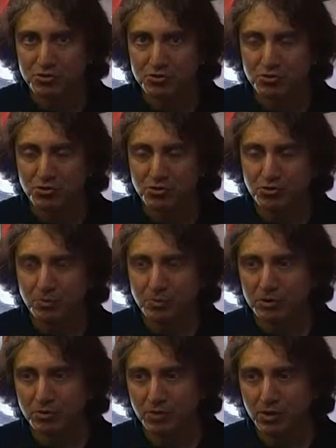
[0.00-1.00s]
too
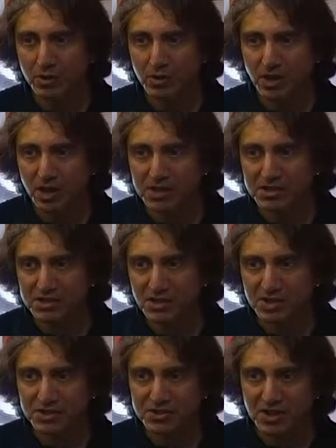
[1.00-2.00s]
stupid to realize
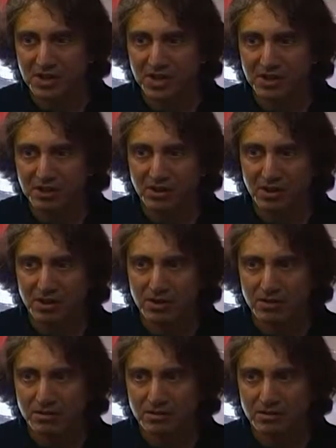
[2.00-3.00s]
that it's satire.
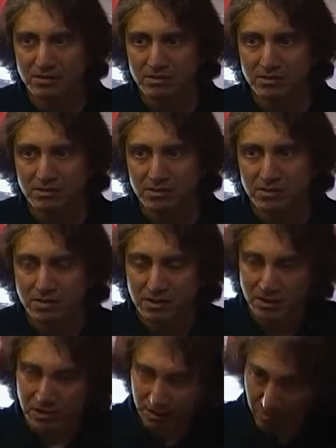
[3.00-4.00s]

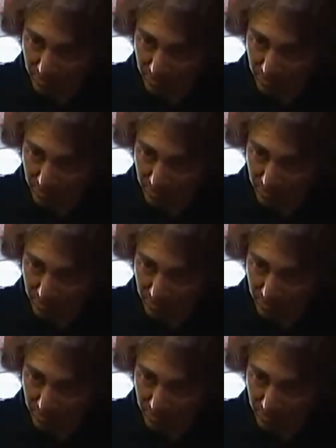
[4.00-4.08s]
Because he